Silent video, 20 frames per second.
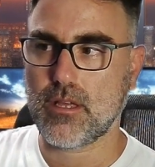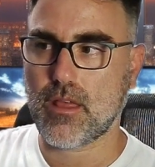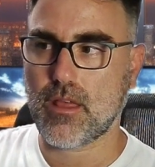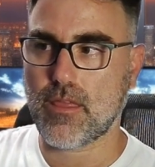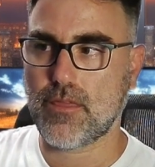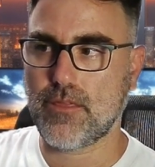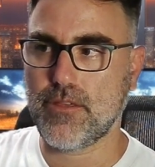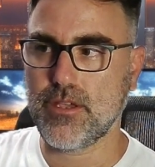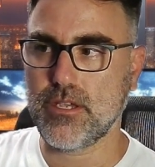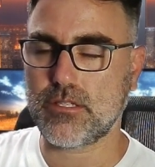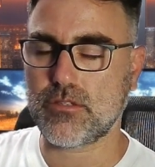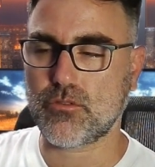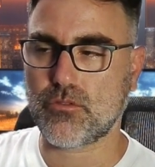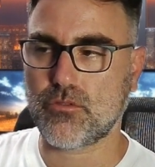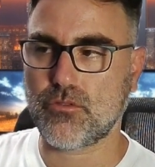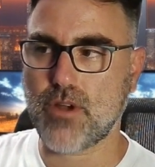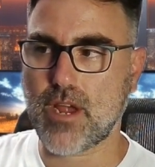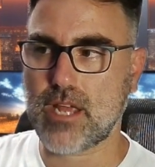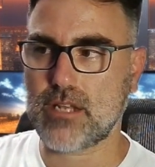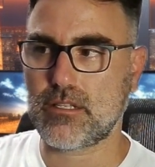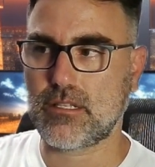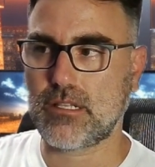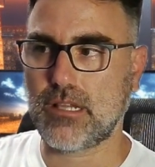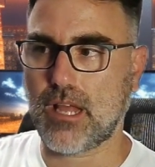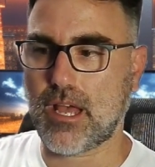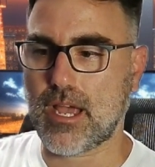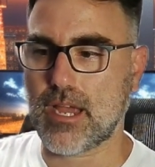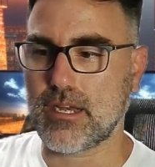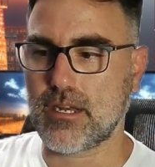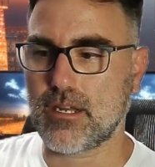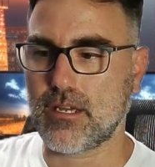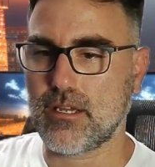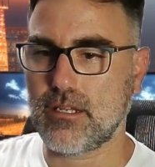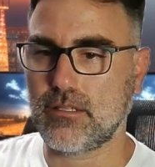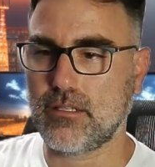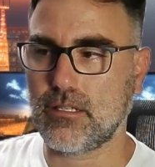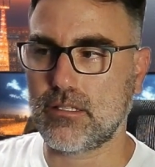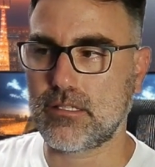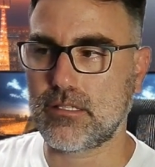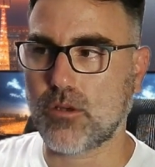this red line
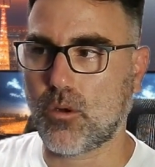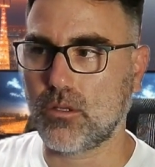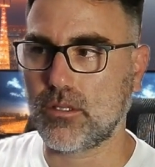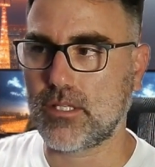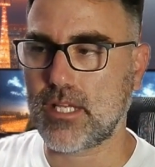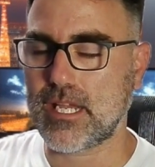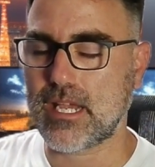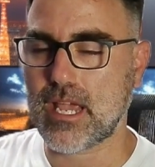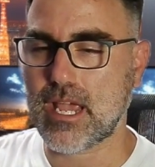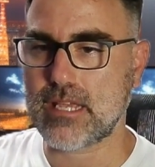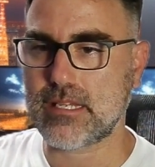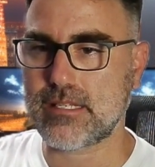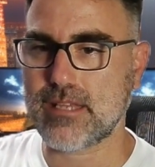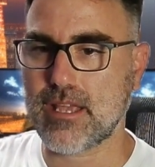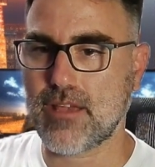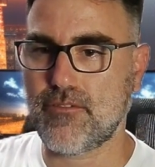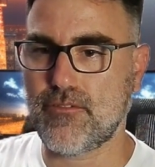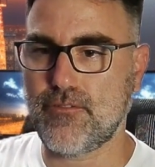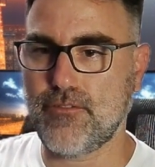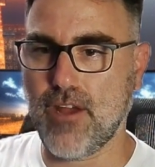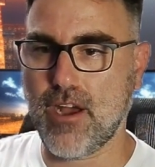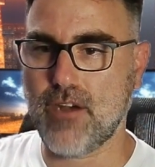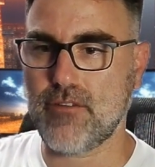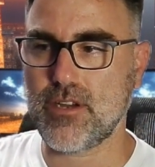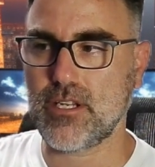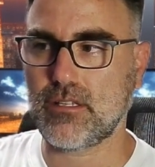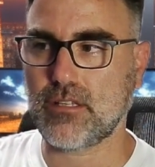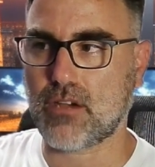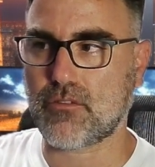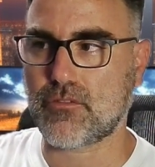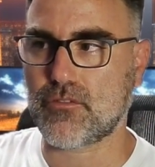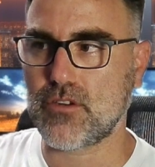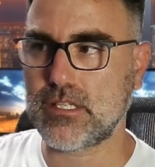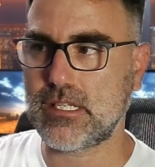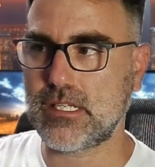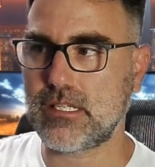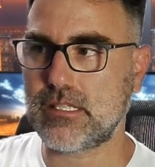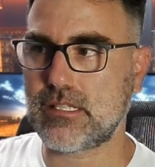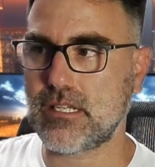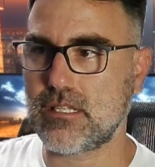that's holding as a very tough
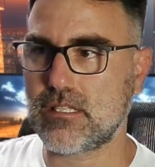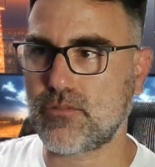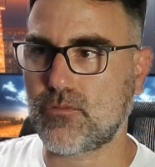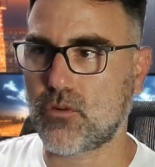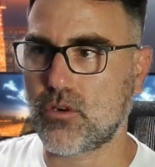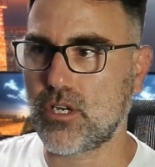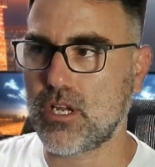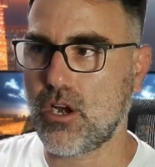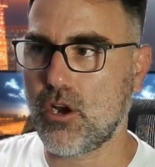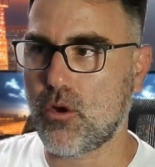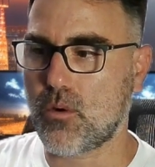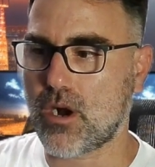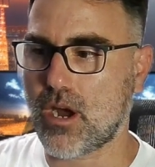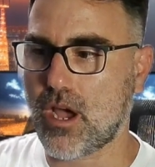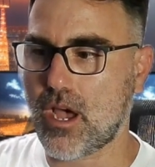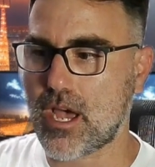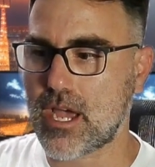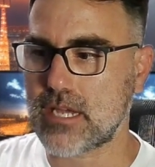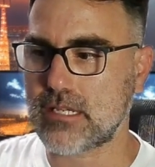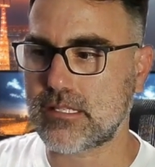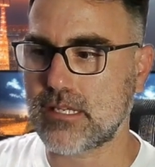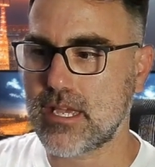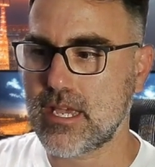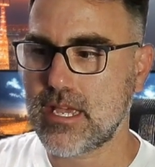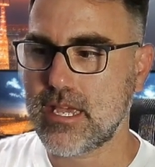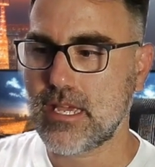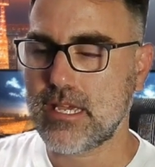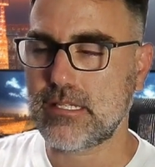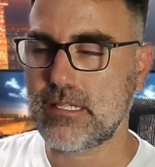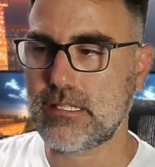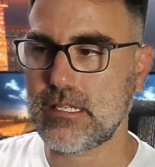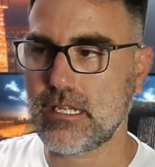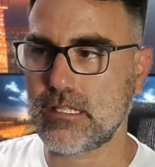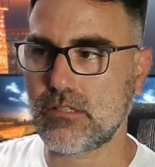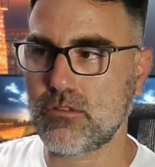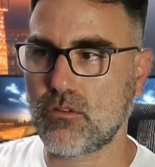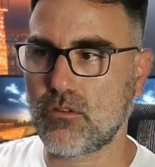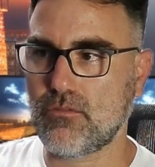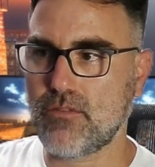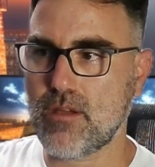resistance for the lower highs since
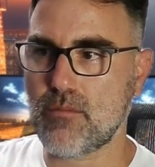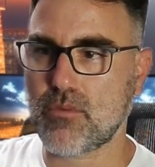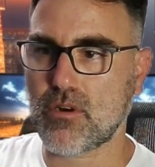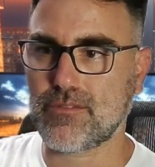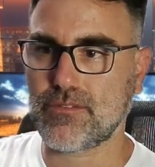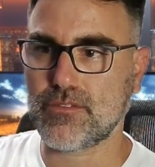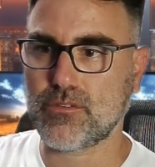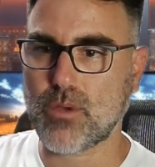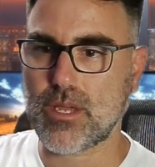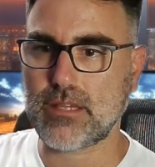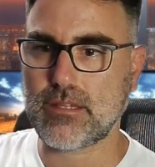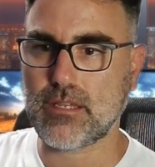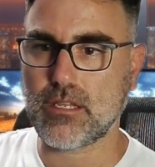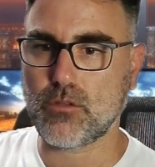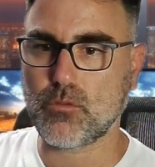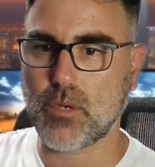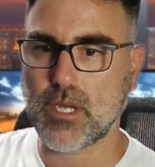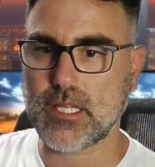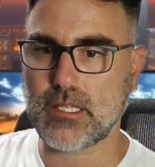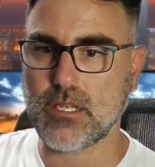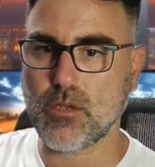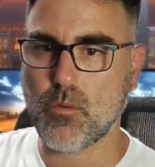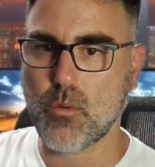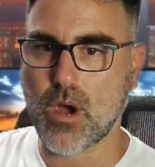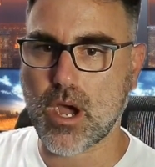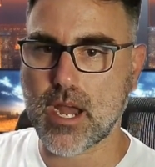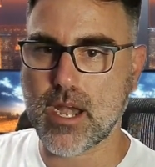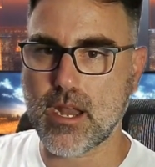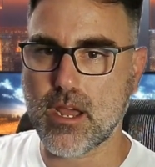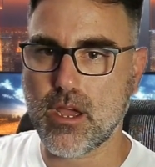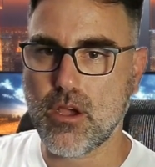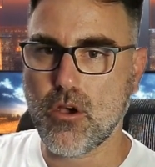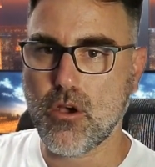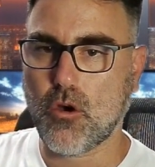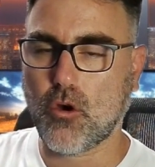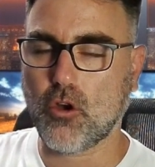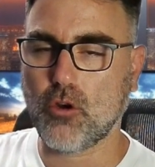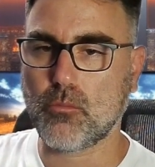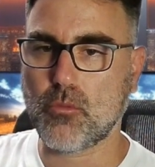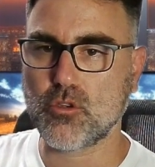November of 2021.
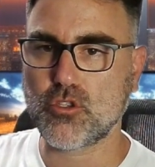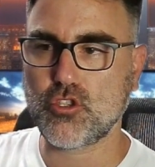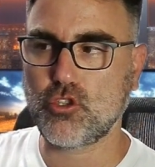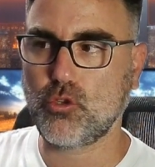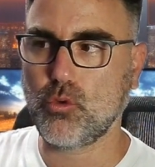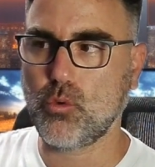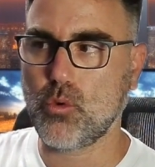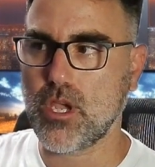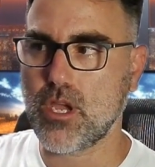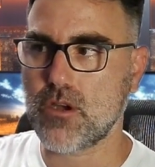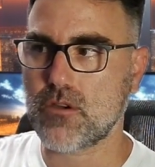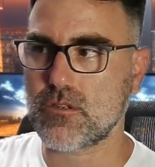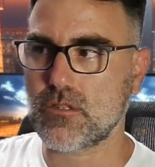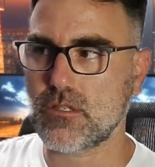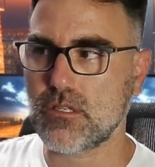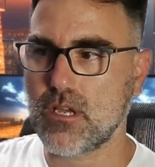Almost 2 years